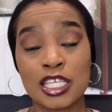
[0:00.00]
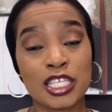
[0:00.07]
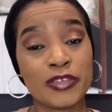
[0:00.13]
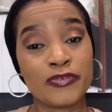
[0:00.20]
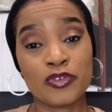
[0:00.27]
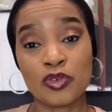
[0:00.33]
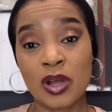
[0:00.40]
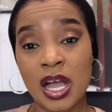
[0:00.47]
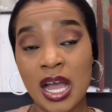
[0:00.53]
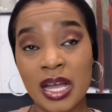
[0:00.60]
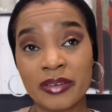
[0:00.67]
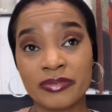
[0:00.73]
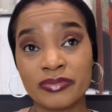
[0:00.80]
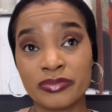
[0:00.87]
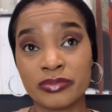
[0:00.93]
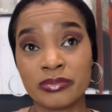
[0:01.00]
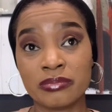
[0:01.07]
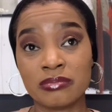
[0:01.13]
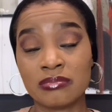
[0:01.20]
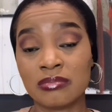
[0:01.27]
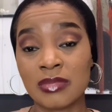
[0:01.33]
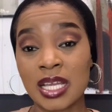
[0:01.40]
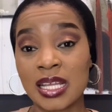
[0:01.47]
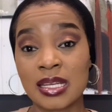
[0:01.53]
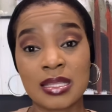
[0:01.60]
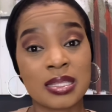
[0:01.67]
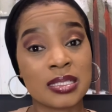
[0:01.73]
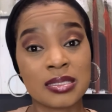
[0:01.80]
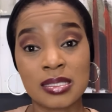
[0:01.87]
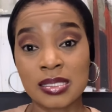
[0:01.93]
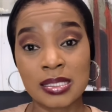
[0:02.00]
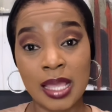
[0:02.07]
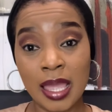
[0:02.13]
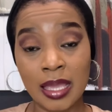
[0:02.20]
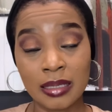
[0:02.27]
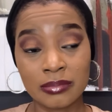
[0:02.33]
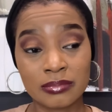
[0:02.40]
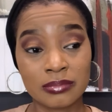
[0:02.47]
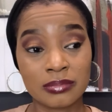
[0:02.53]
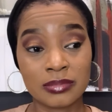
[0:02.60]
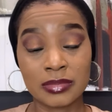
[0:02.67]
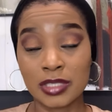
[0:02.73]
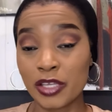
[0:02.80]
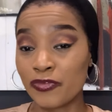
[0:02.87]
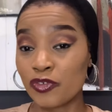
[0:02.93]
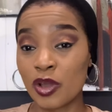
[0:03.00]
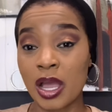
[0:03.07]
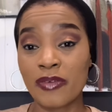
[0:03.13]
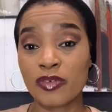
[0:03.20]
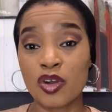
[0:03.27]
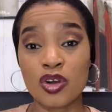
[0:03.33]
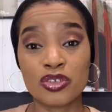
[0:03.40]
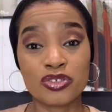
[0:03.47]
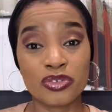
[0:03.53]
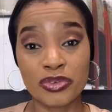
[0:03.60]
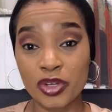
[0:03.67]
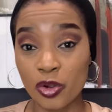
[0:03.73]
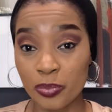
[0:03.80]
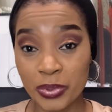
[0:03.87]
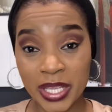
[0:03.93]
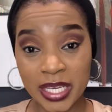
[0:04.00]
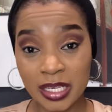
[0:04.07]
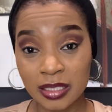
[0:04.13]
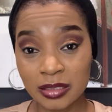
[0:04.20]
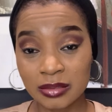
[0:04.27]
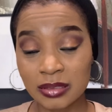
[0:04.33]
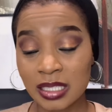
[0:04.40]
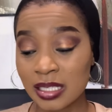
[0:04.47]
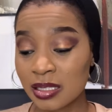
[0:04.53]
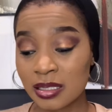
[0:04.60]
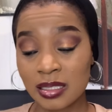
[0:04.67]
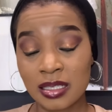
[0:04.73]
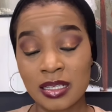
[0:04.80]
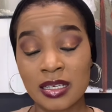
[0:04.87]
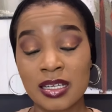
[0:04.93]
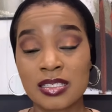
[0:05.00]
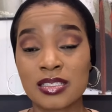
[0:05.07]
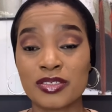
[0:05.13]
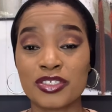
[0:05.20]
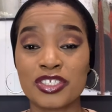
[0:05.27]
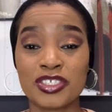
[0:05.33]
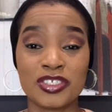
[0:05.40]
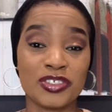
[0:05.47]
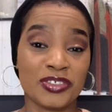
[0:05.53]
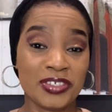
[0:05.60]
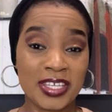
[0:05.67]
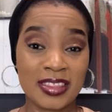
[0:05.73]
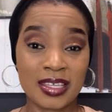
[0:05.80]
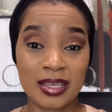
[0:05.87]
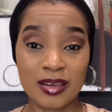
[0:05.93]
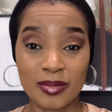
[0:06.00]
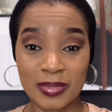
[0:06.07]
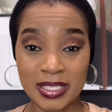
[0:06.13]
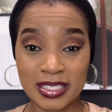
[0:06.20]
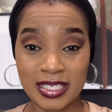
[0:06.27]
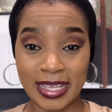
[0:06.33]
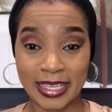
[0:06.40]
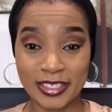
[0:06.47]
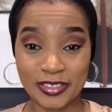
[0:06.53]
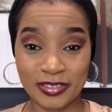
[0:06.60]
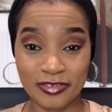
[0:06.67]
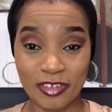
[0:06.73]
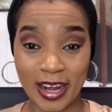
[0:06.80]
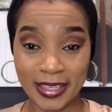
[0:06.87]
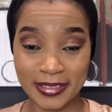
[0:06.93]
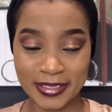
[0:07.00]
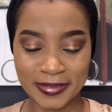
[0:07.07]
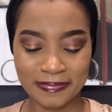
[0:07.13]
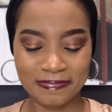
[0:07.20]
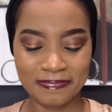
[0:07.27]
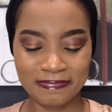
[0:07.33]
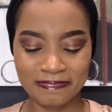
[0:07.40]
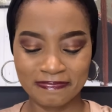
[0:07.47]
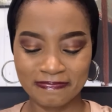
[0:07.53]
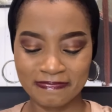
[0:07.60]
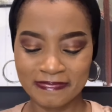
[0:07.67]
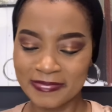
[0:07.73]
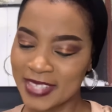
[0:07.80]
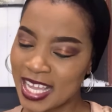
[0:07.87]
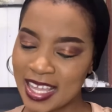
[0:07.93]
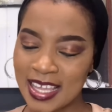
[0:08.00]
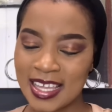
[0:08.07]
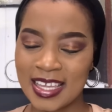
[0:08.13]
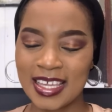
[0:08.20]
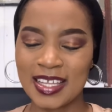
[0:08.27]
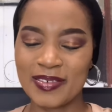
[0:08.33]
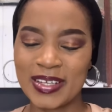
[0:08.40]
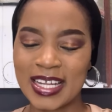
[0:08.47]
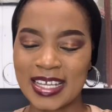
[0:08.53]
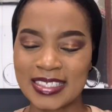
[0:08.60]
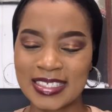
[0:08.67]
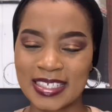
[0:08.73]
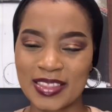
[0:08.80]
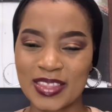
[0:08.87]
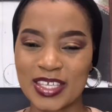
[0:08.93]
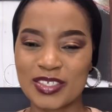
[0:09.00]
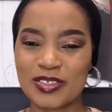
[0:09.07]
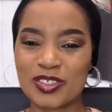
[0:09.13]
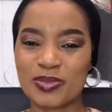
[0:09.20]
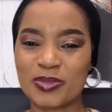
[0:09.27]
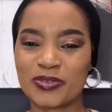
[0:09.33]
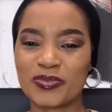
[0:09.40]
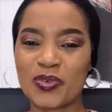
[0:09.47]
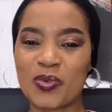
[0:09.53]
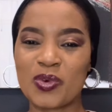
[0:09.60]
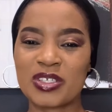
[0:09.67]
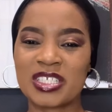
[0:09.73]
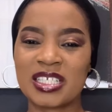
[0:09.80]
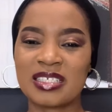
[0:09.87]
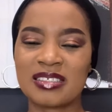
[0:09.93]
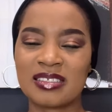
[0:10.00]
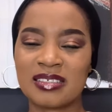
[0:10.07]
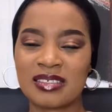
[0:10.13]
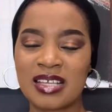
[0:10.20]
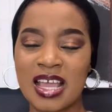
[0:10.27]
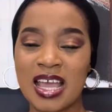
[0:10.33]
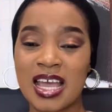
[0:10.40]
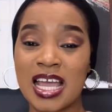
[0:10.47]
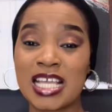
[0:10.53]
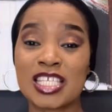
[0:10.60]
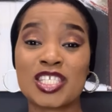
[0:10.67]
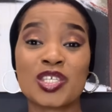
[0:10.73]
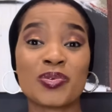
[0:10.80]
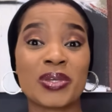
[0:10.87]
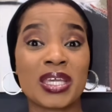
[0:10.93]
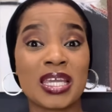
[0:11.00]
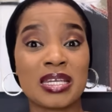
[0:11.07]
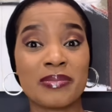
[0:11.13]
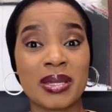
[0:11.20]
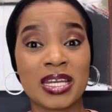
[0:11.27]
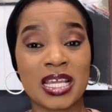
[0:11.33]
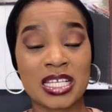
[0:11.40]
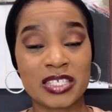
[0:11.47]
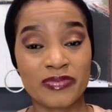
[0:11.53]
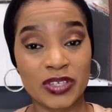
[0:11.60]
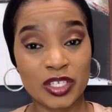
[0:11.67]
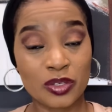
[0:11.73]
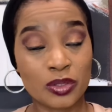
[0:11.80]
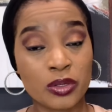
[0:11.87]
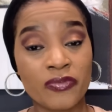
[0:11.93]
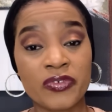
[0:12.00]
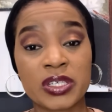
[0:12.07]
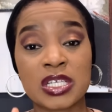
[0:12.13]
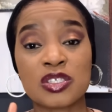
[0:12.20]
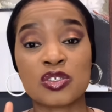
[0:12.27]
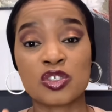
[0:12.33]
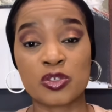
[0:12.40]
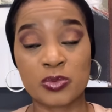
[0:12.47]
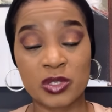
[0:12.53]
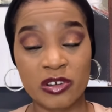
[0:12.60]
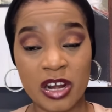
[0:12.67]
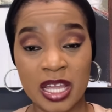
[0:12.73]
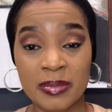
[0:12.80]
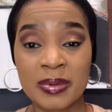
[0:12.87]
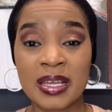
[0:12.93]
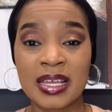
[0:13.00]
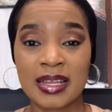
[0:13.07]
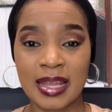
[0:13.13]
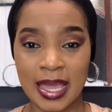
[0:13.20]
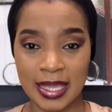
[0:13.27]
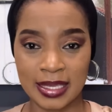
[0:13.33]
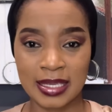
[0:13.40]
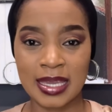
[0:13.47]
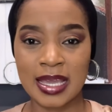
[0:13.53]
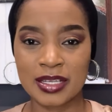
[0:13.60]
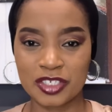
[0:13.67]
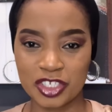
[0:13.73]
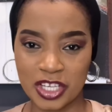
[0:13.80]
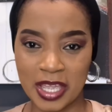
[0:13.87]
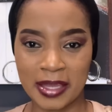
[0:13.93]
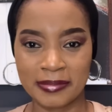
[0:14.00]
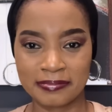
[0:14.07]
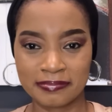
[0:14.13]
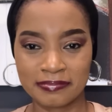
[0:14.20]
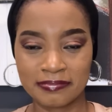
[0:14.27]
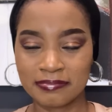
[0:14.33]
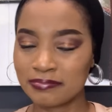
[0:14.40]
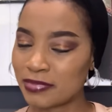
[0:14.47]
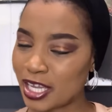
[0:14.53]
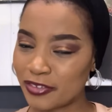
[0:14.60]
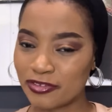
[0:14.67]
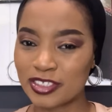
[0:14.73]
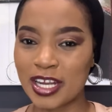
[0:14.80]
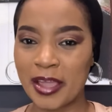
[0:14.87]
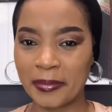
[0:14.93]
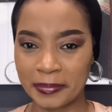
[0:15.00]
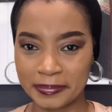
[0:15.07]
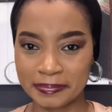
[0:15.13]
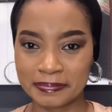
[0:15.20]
If you have anything to say, if you have contrary opinion, let's continue in the comment section, right? Anyway, that's it. Thank you so much for watching. I see you again in my next video. Don't forget to subscribe, like, and share. Bye for now.